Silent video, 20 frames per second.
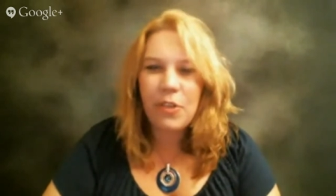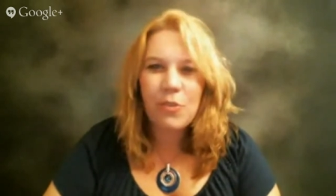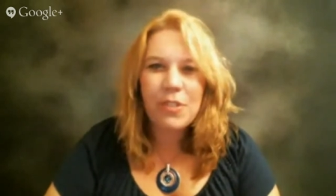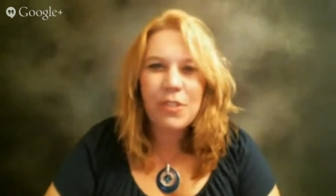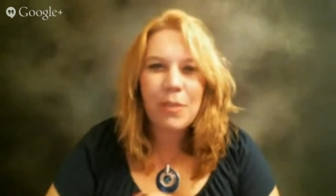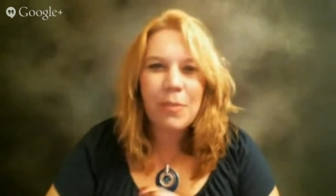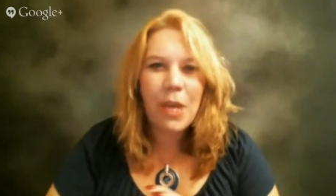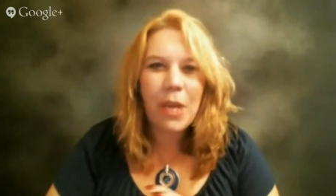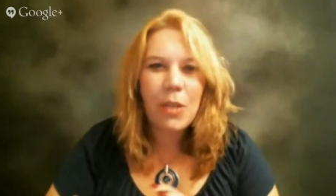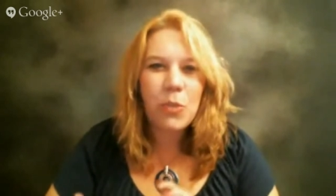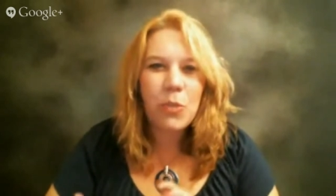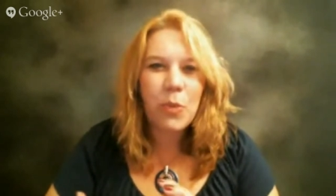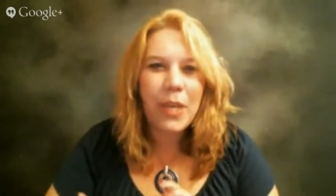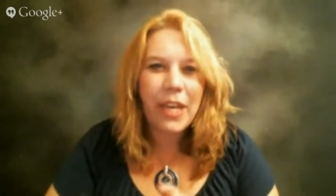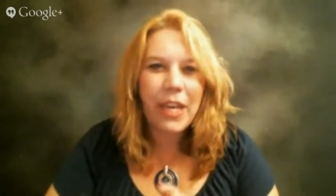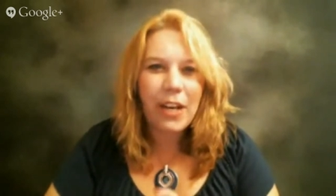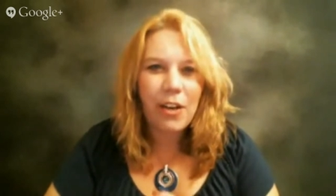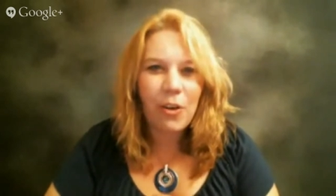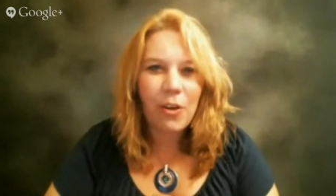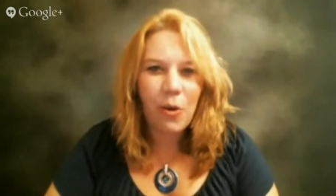Sometimes we
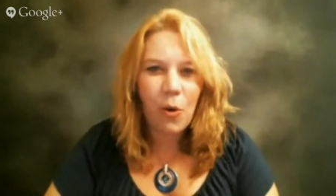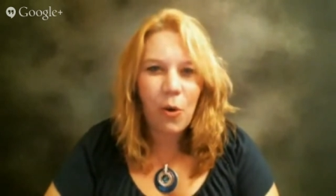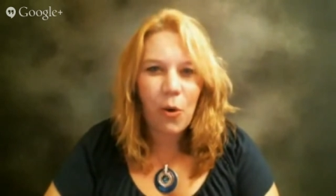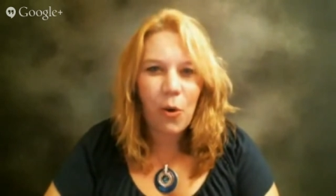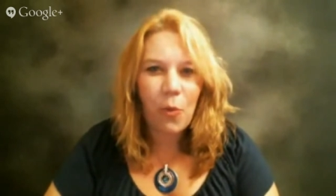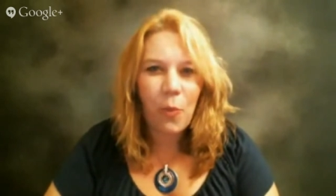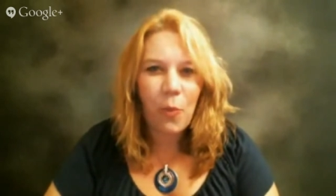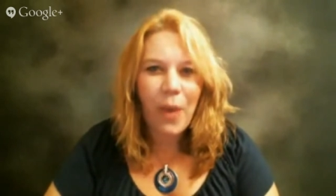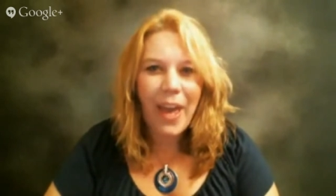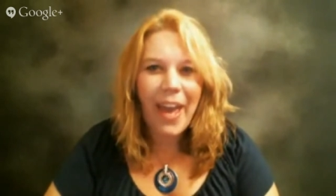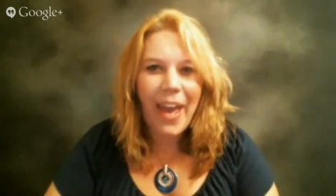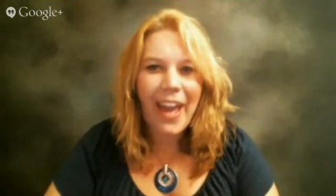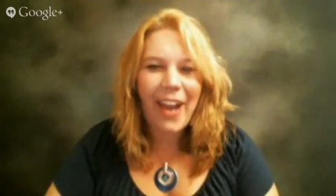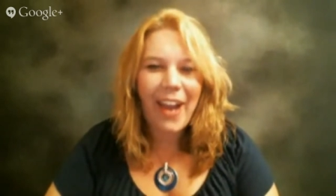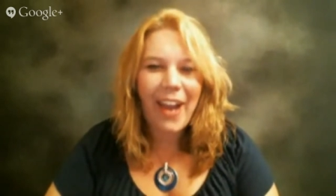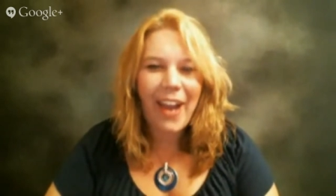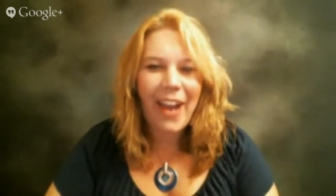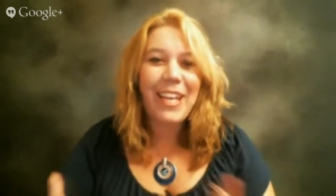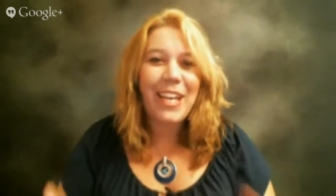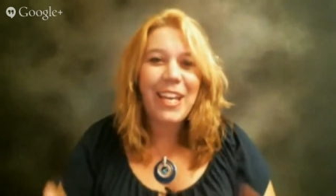get in our own way,
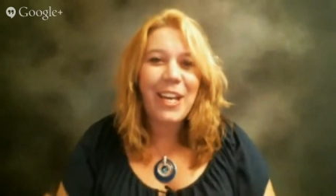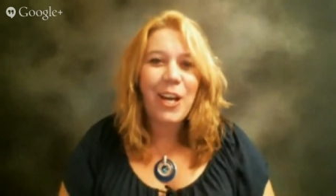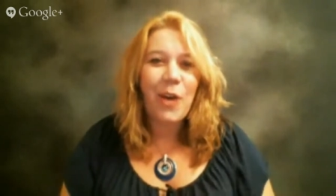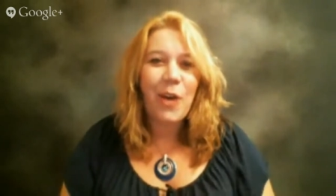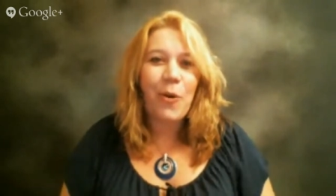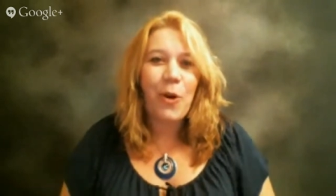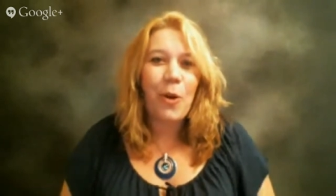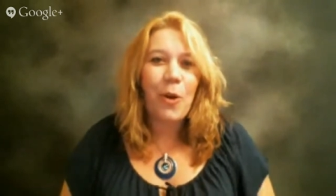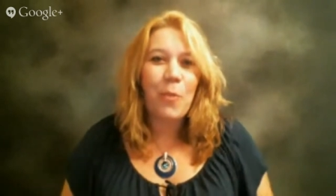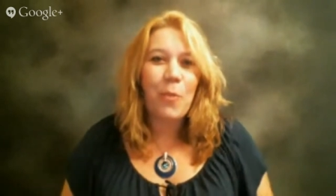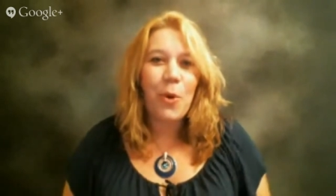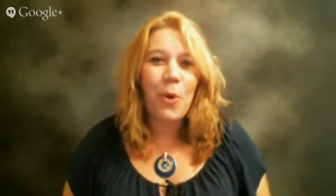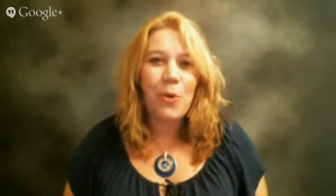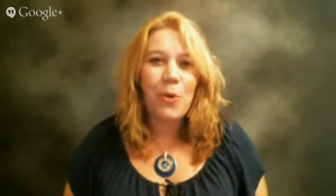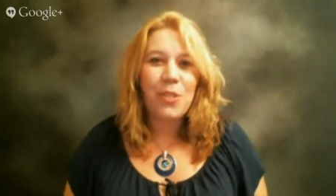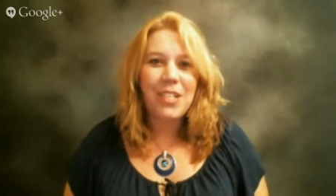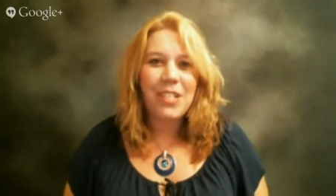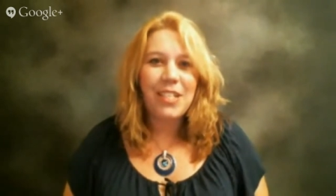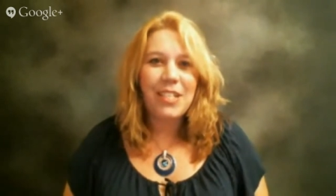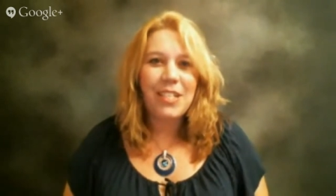our ego, our
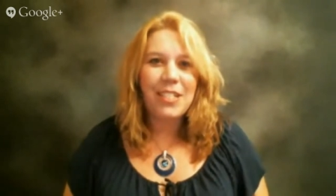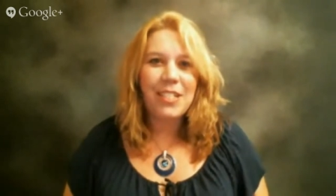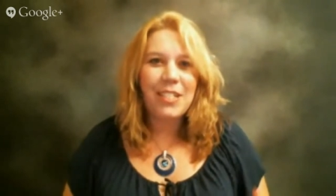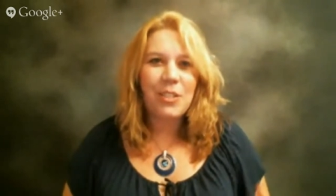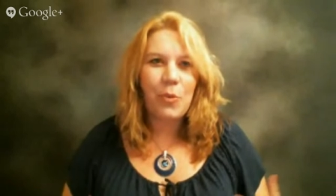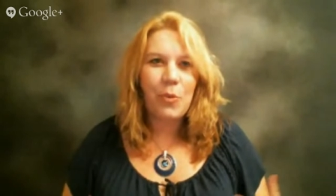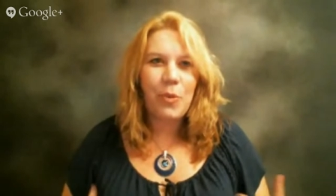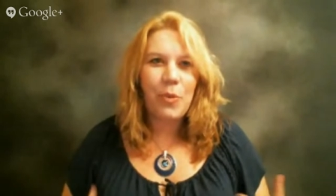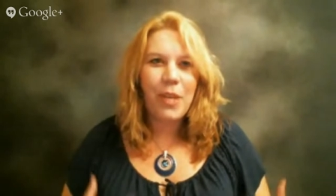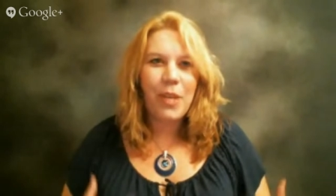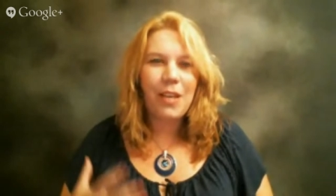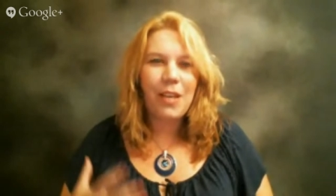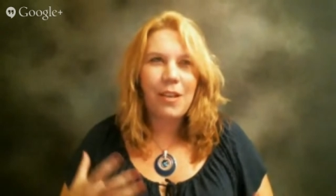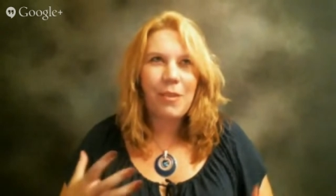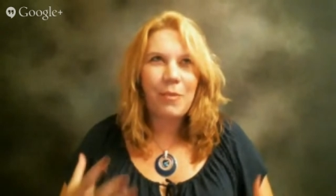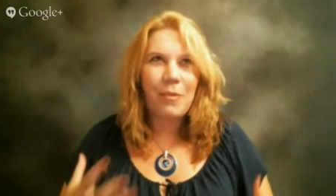emotions. We